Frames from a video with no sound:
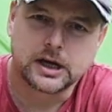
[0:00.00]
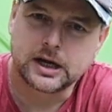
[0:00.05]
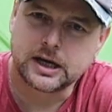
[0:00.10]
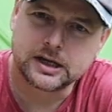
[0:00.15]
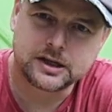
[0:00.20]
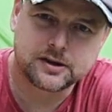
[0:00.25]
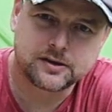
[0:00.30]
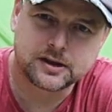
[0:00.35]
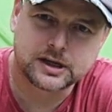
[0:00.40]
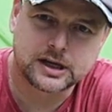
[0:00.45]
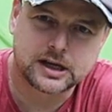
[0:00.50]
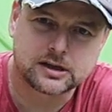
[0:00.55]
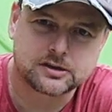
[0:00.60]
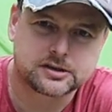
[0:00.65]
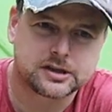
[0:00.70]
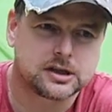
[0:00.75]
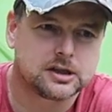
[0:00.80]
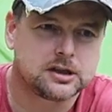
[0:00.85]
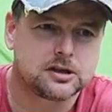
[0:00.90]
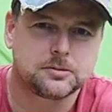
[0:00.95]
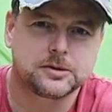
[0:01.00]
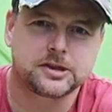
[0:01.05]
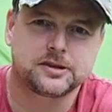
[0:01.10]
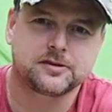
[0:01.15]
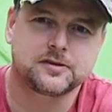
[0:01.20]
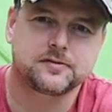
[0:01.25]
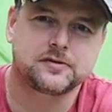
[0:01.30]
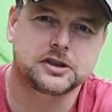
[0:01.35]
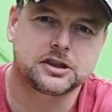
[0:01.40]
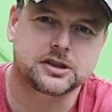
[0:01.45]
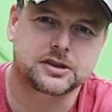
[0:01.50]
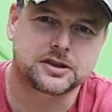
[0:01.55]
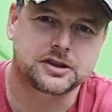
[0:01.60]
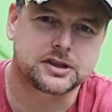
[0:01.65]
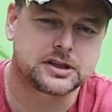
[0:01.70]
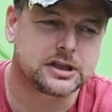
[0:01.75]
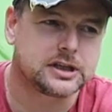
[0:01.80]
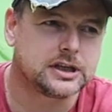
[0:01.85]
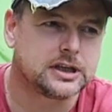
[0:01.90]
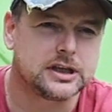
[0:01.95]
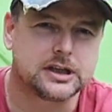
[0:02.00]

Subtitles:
Anything else, a little bit of adversity,